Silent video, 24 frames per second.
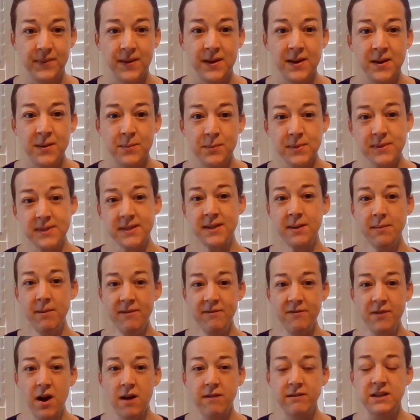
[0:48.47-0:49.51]
But some
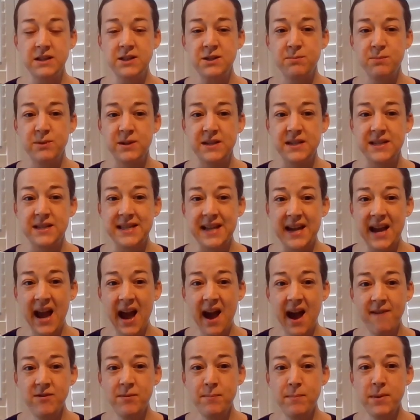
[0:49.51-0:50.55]
of our instruments, they
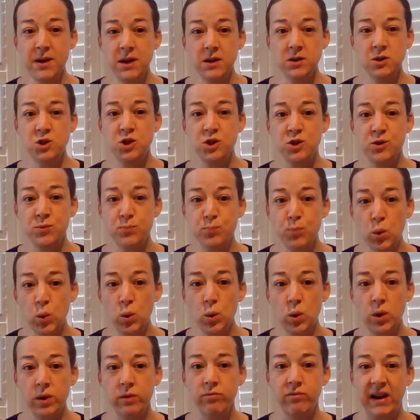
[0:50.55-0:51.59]
have a much
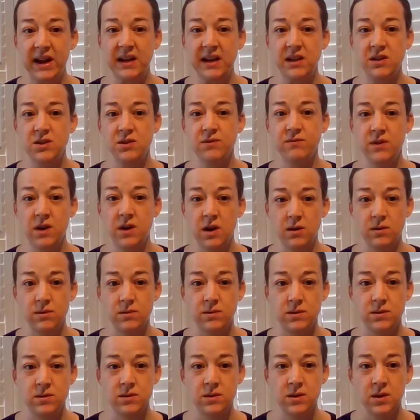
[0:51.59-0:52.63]
smaller range of
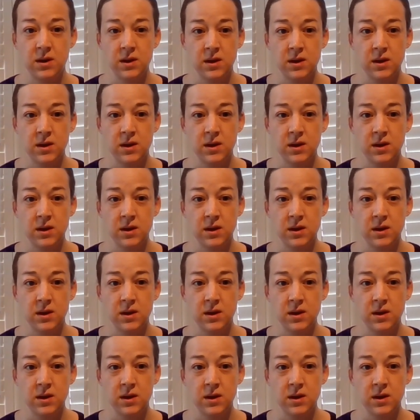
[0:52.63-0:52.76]
notes,